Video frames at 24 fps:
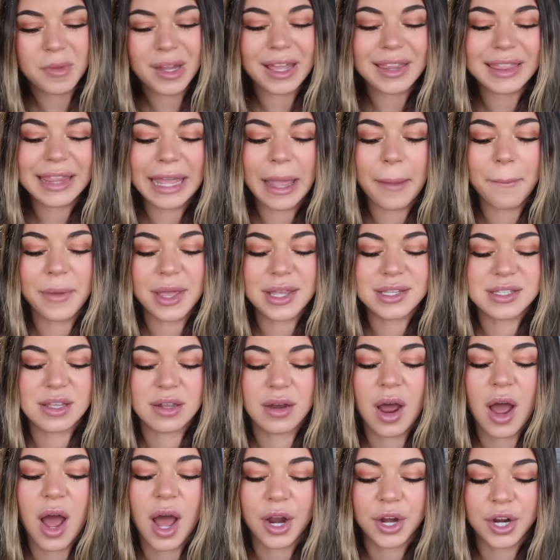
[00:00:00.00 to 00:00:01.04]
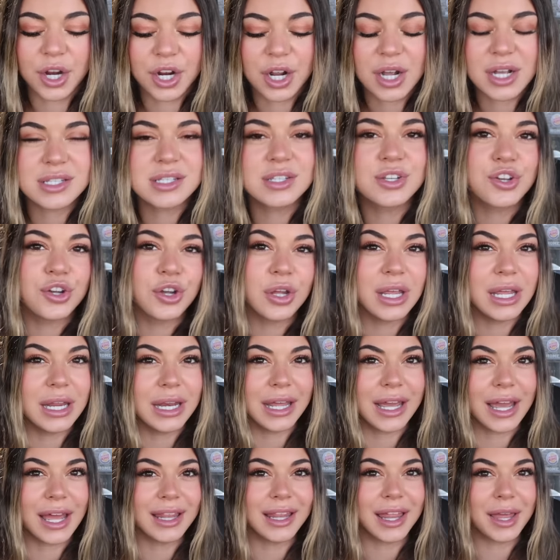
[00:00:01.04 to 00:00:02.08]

I think it makes it hotter because you're eating it